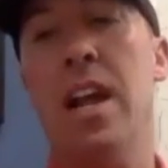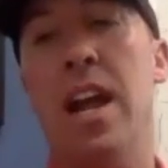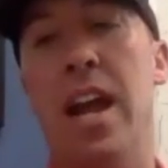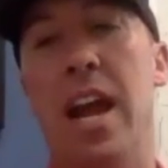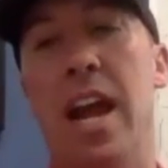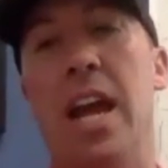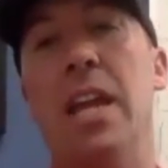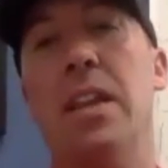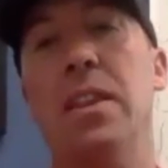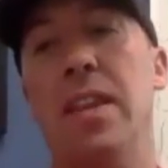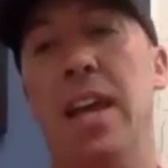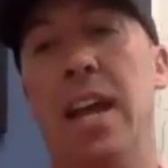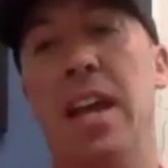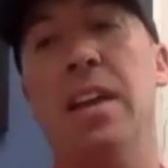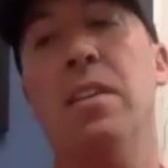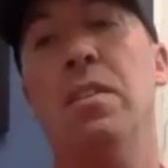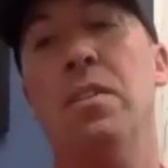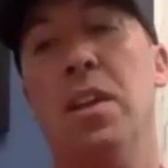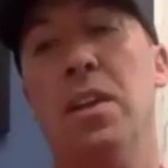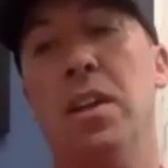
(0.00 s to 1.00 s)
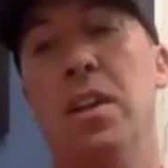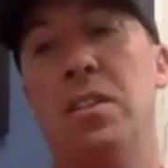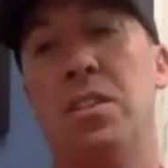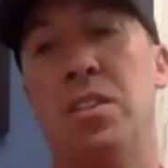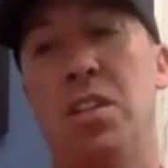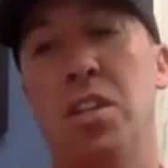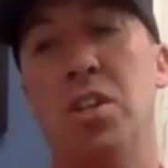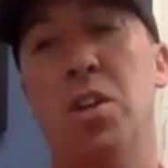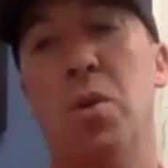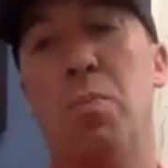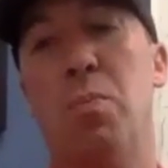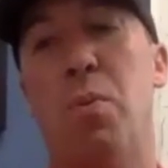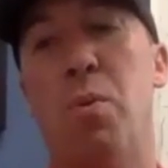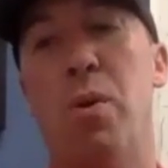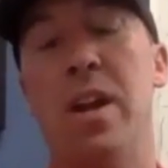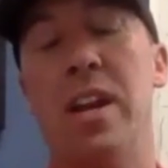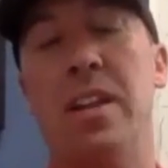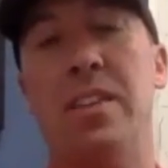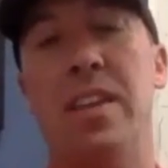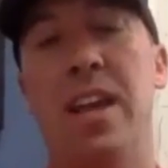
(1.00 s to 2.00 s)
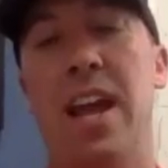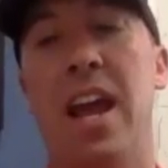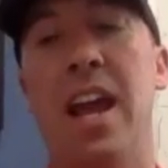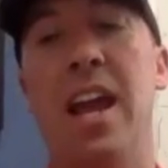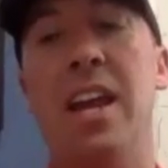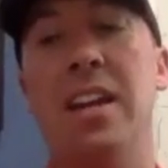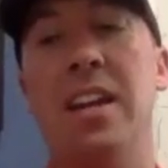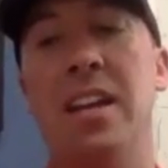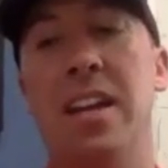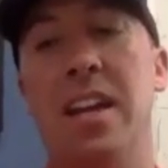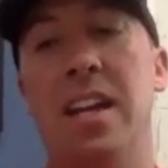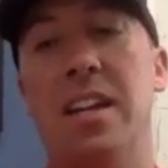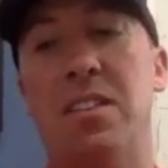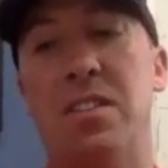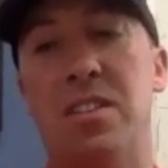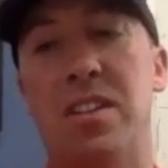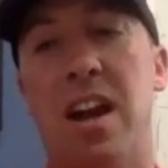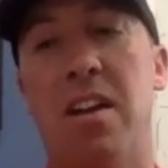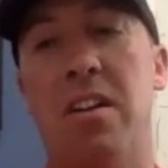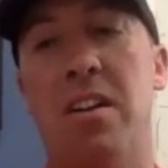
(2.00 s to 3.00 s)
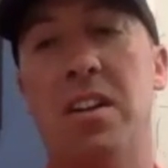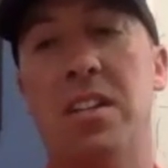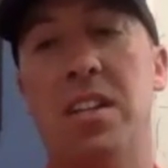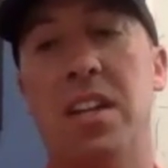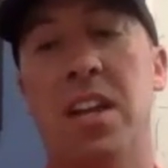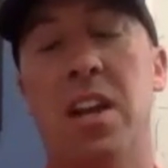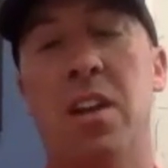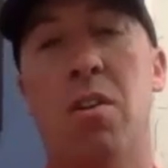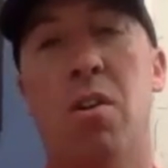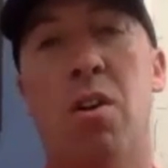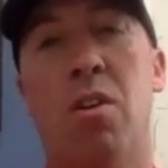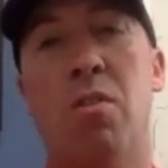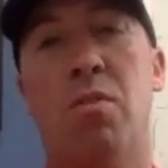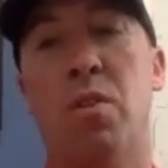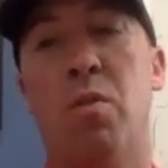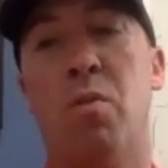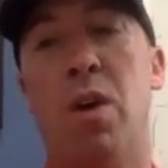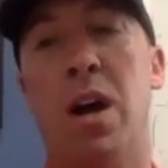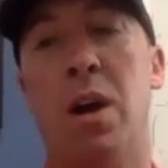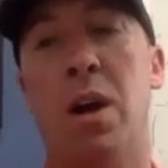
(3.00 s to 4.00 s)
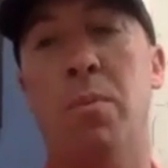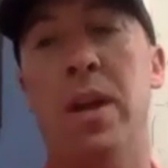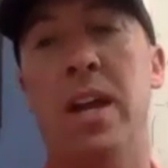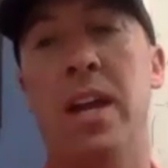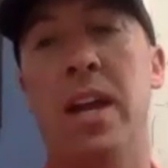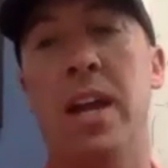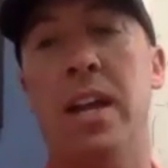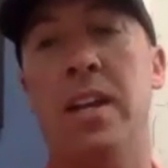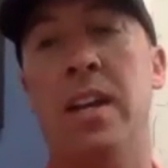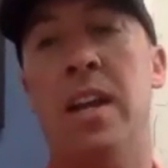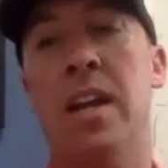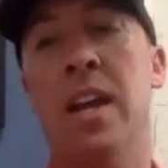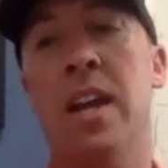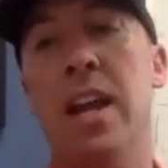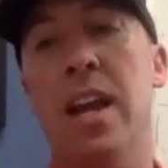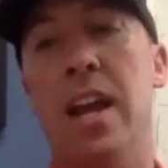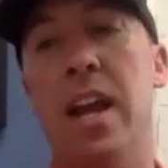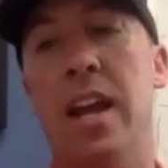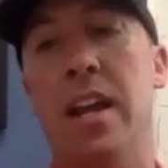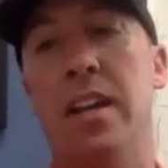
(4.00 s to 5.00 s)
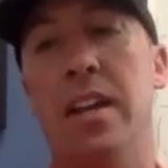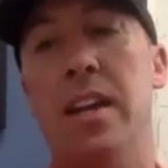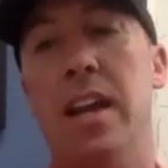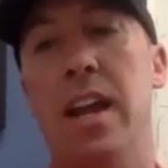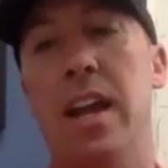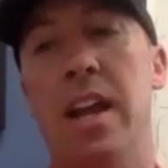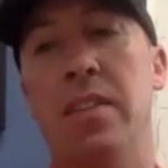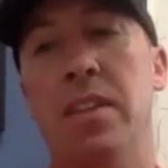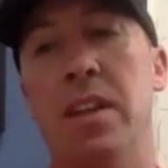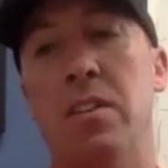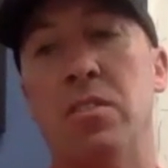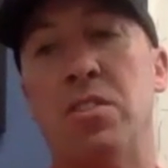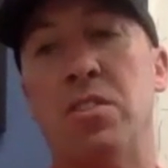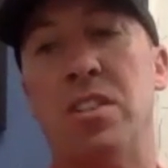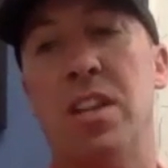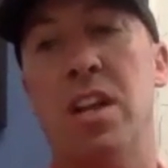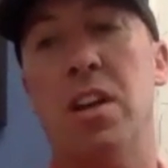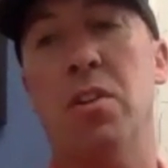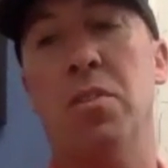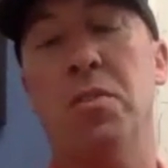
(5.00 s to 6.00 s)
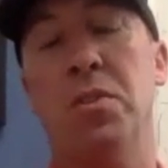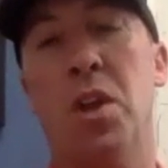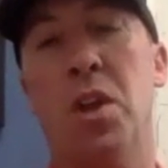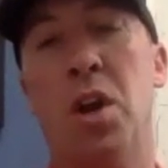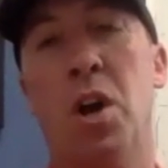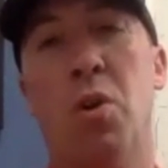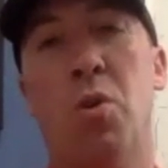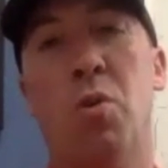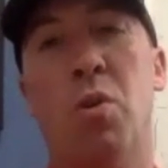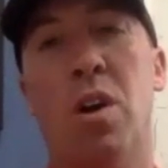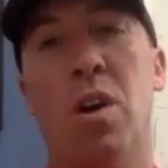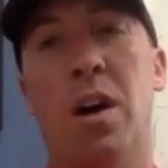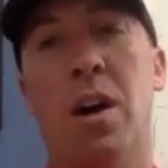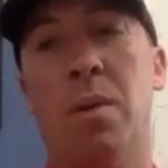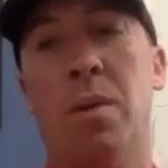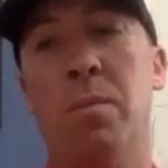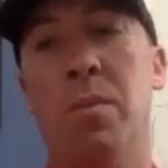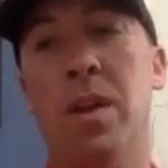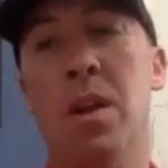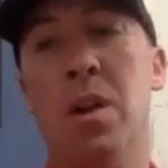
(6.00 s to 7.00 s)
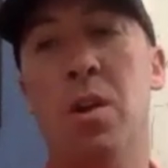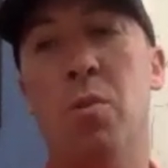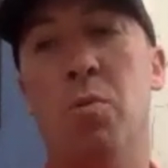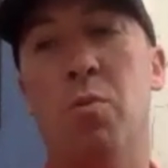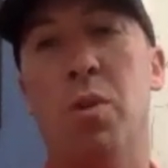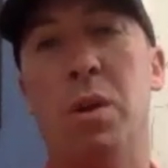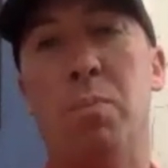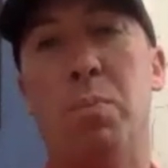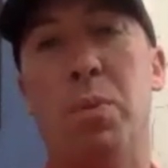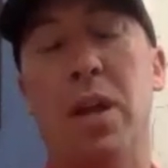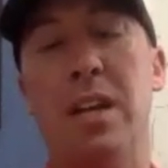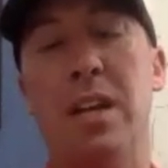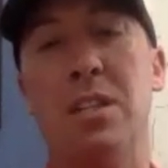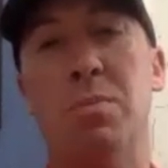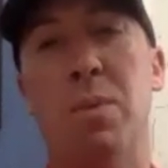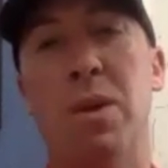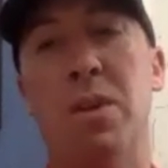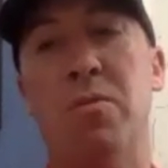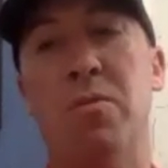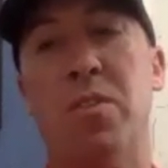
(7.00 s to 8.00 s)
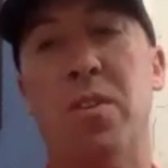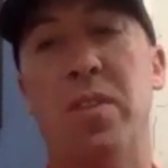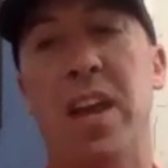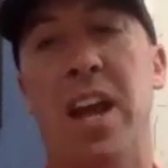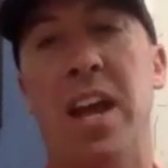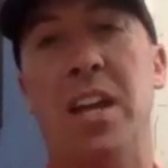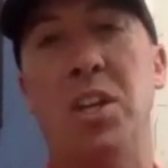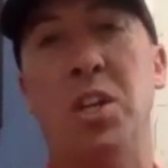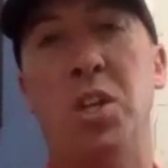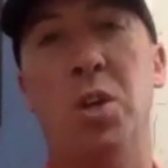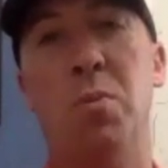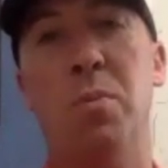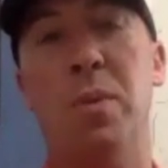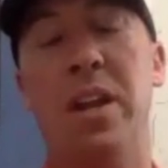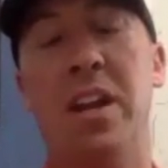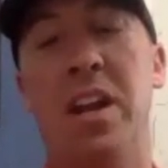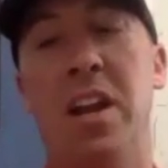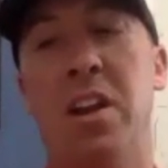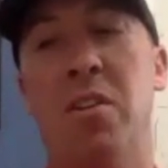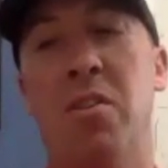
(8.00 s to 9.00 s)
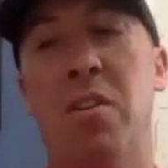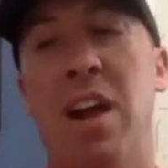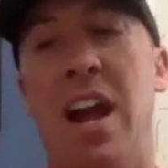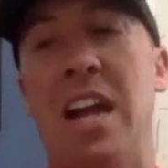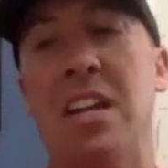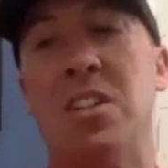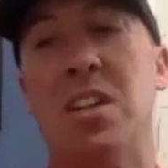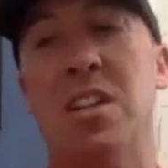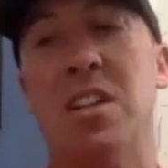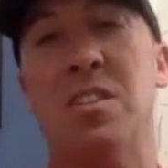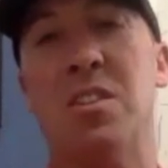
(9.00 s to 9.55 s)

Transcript: And then to your point at the end, it started to get overwhelming, and there's still no replacement for that human interaction.